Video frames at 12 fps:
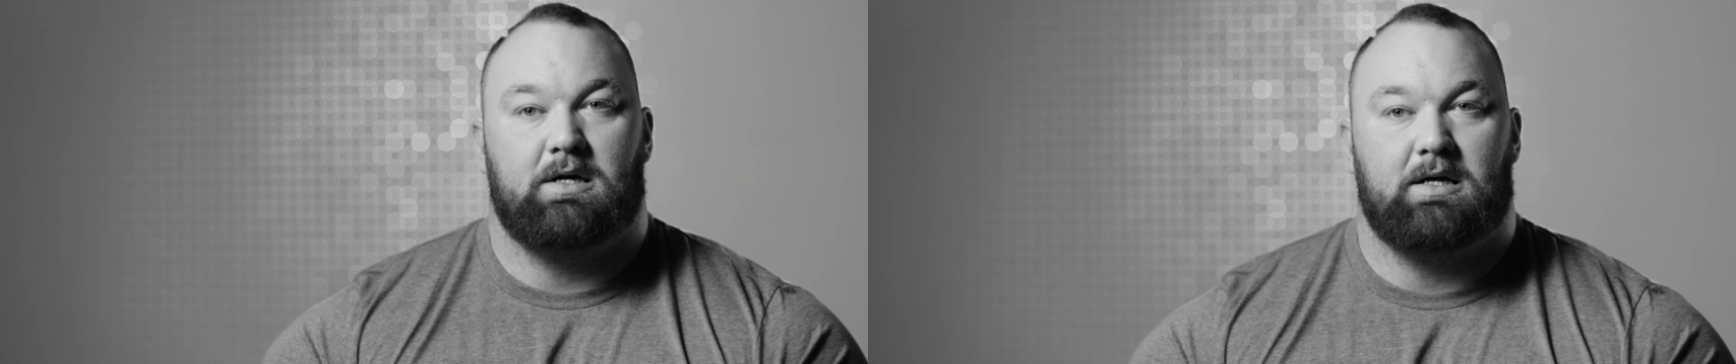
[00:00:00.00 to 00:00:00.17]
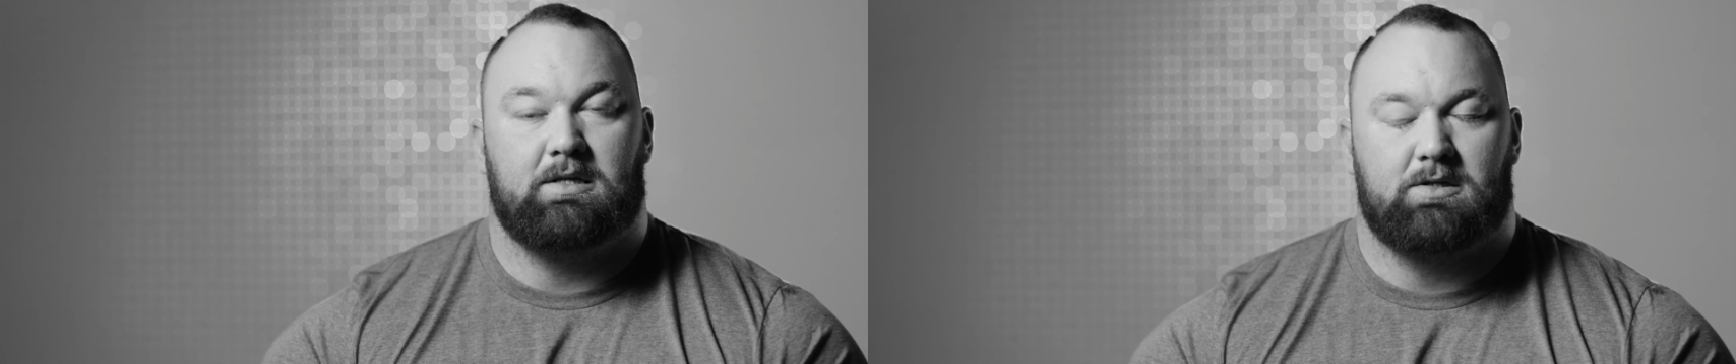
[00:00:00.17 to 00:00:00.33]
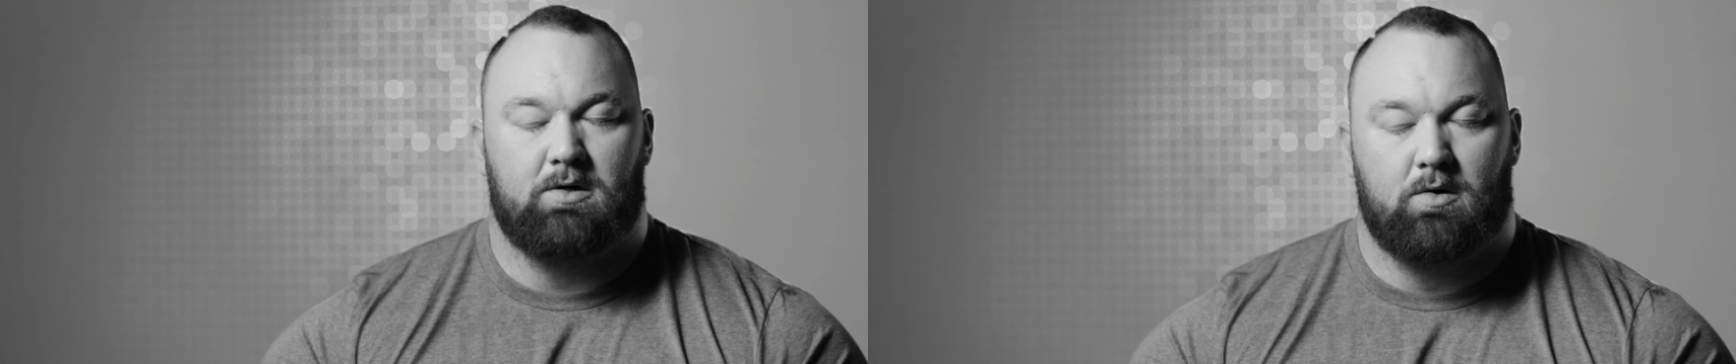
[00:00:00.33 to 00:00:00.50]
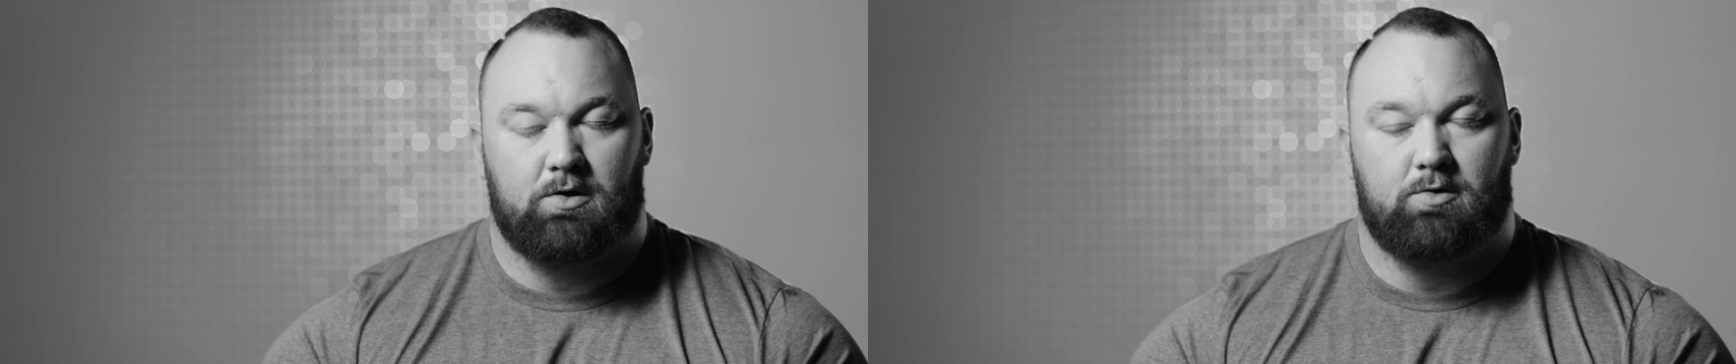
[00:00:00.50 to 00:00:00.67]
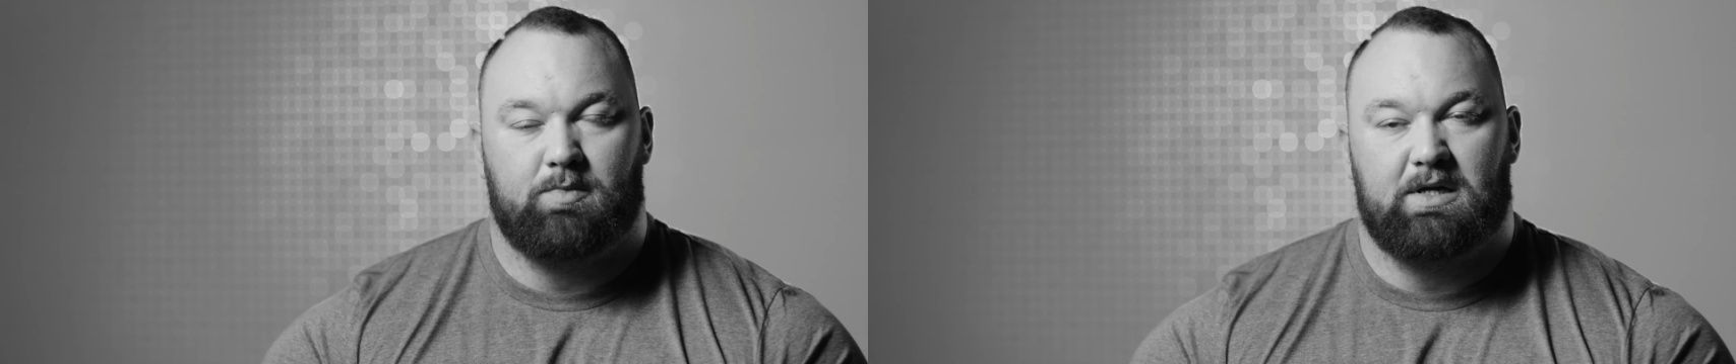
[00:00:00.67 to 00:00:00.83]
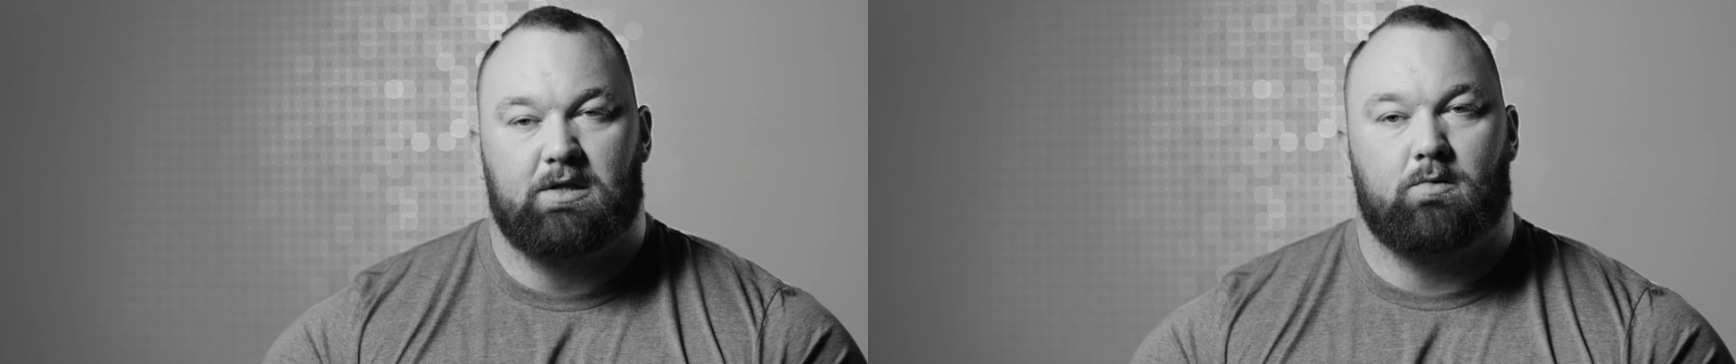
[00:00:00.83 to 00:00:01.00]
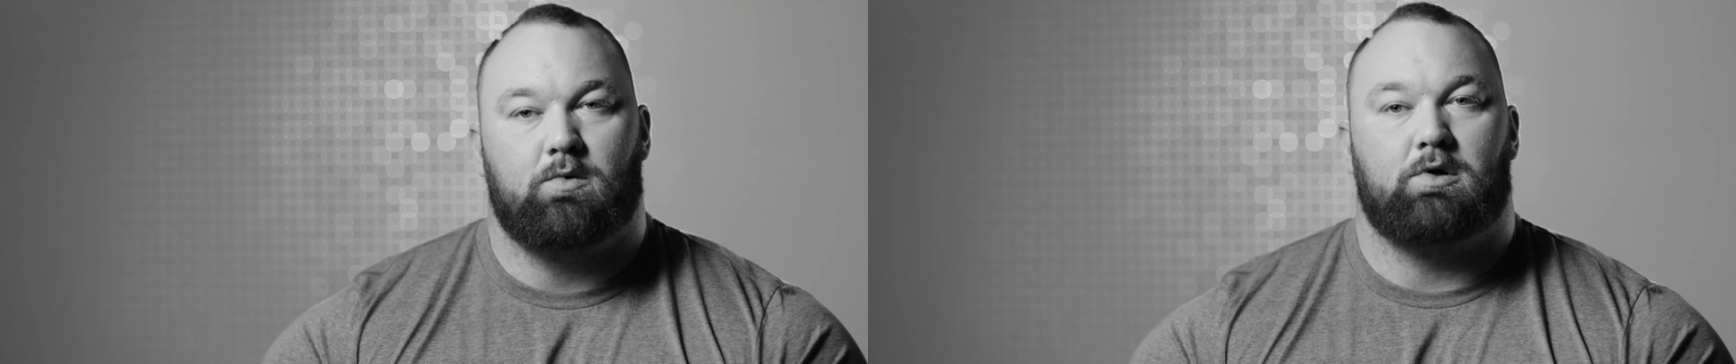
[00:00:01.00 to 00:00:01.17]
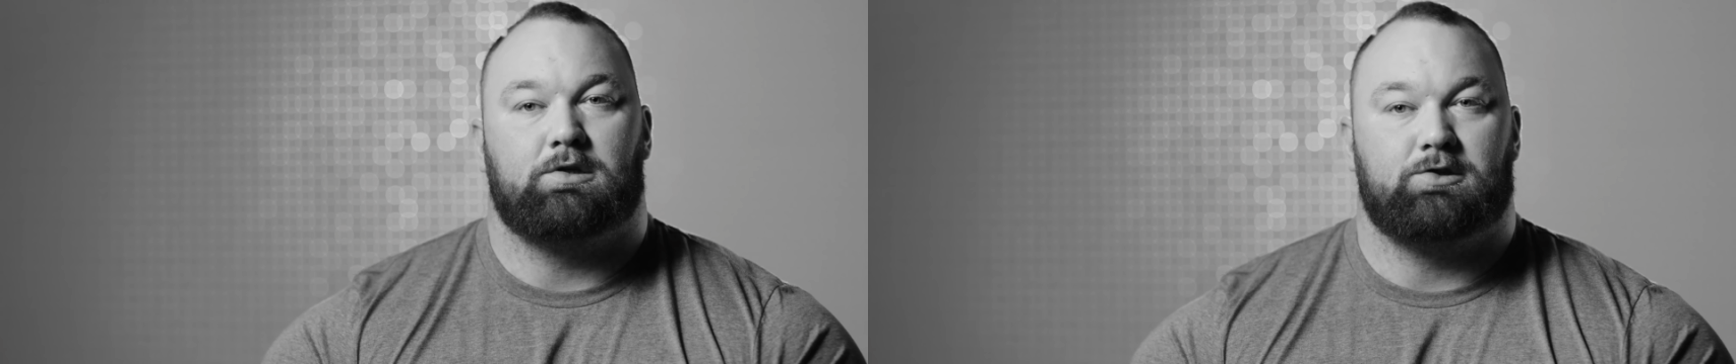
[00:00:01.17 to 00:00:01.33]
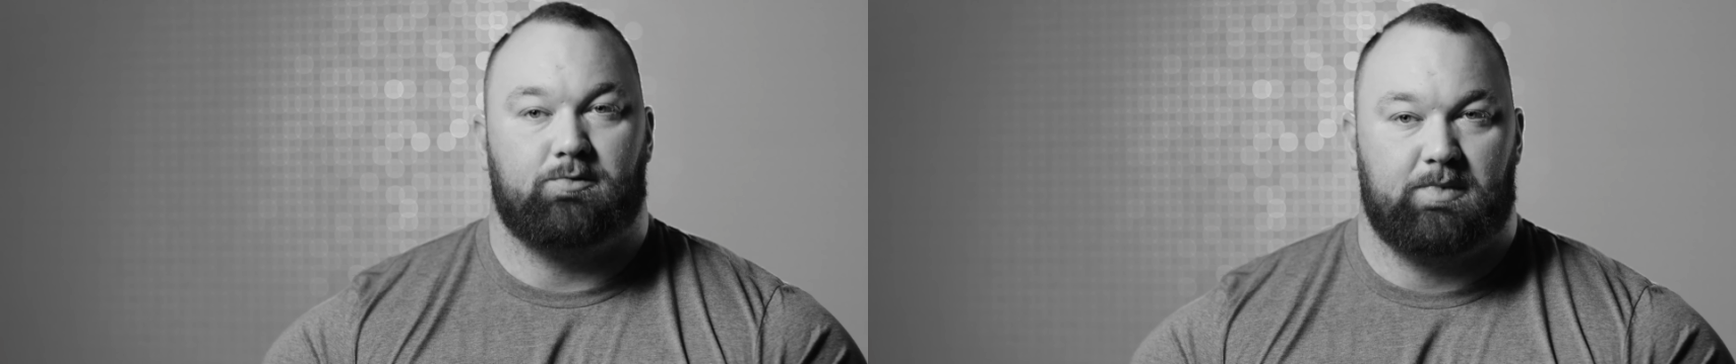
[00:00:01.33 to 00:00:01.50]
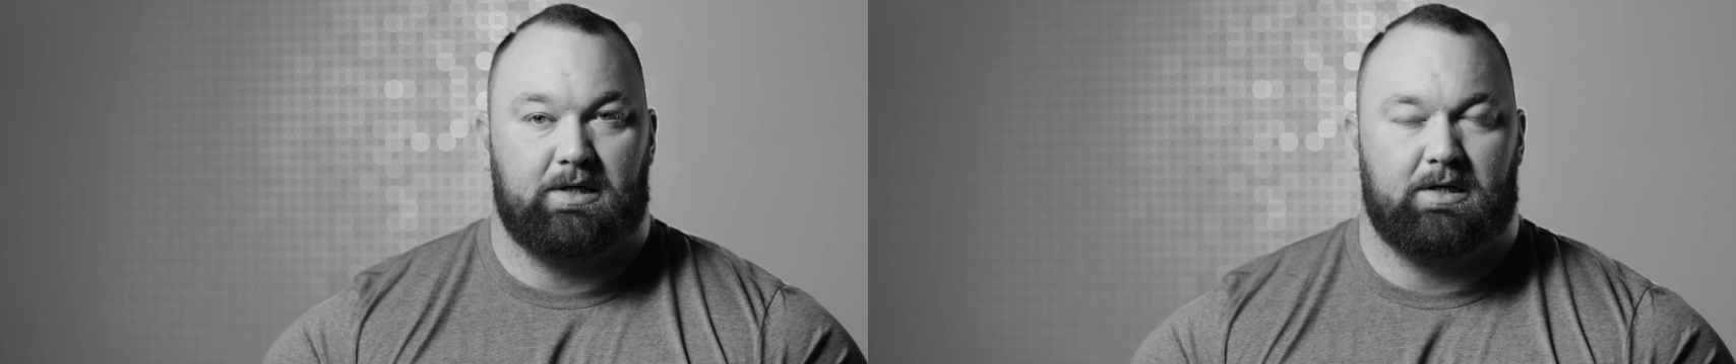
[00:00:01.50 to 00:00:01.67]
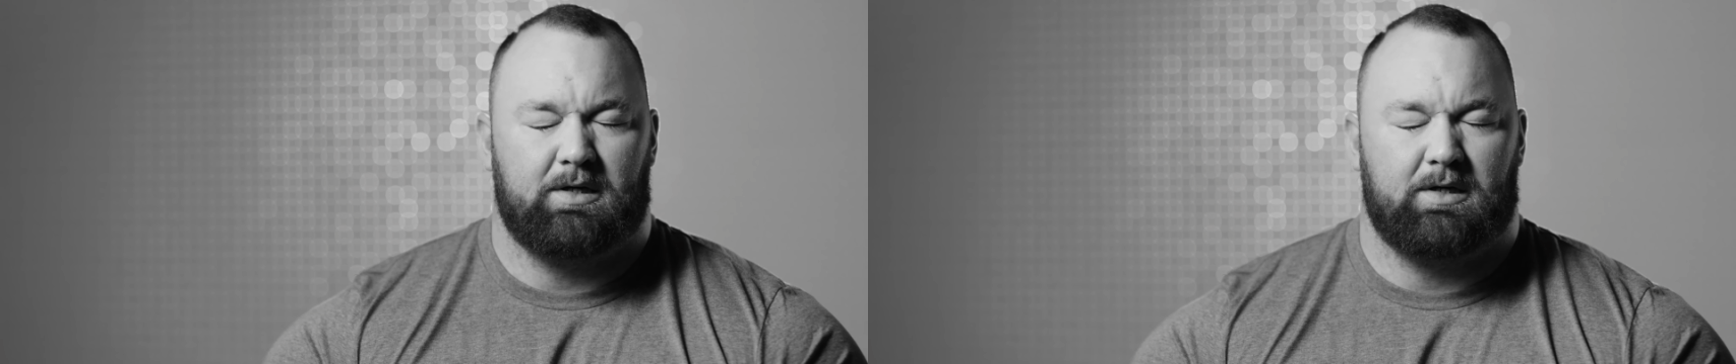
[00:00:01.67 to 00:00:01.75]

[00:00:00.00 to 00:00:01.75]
It's going to mean the world to me,